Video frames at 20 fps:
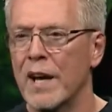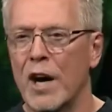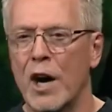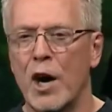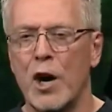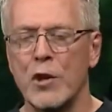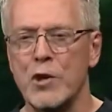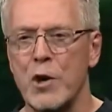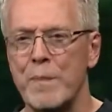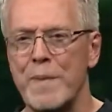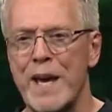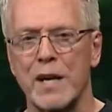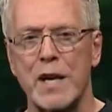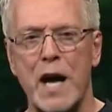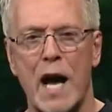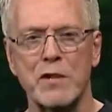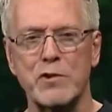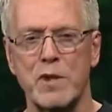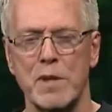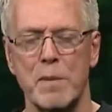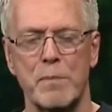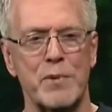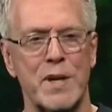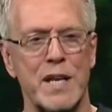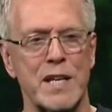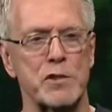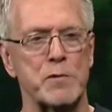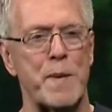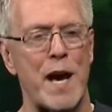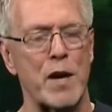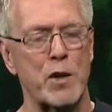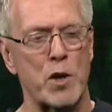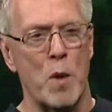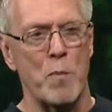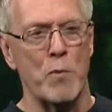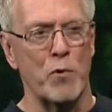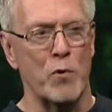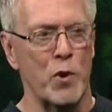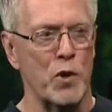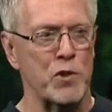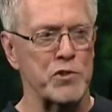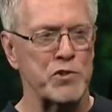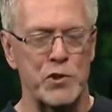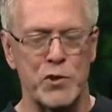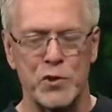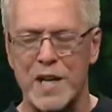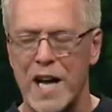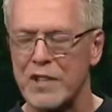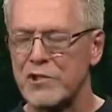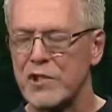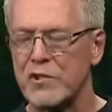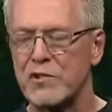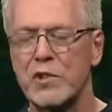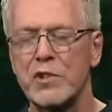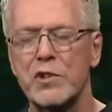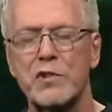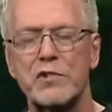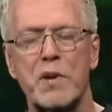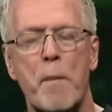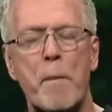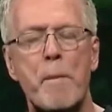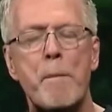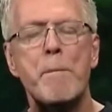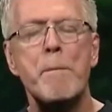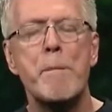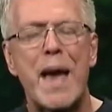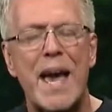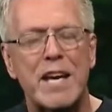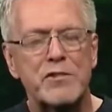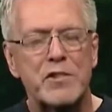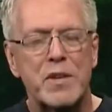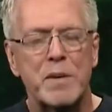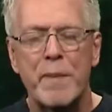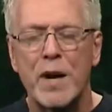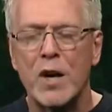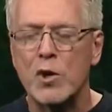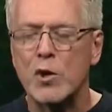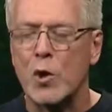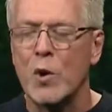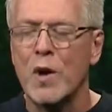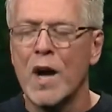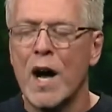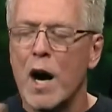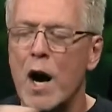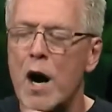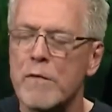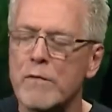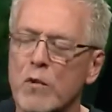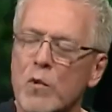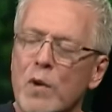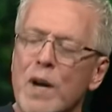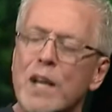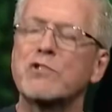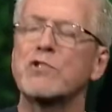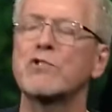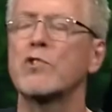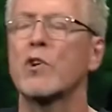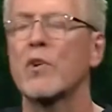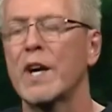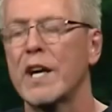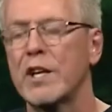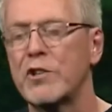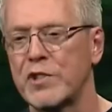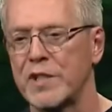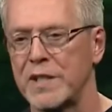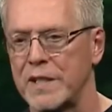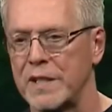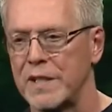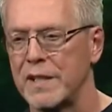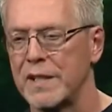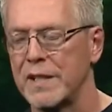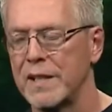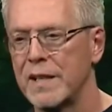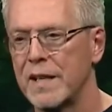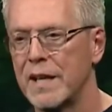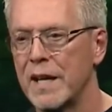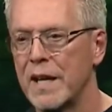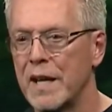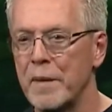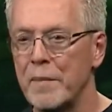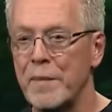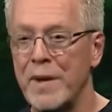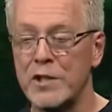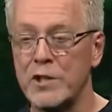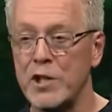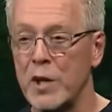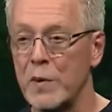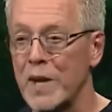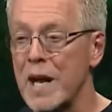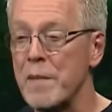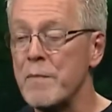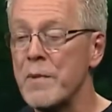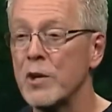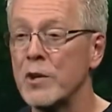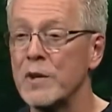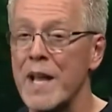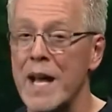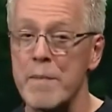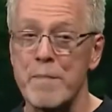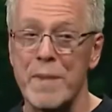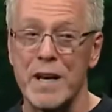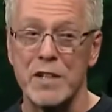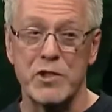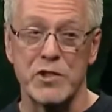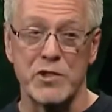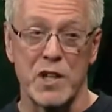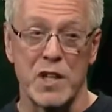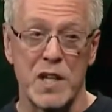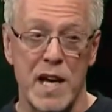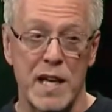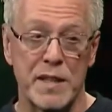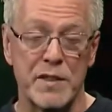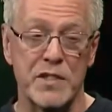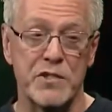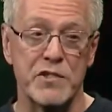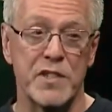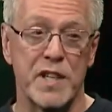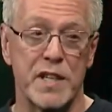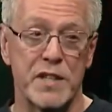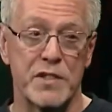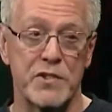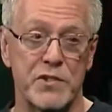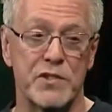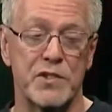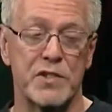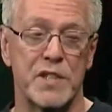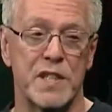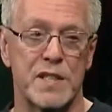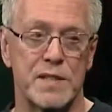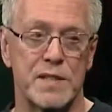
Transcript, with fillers: Oh no, man, God's going to bring us back home real soon. God's just going to do this amazing miracle of restoration. Man, I tell you what, I'm hearing that message a lot these days.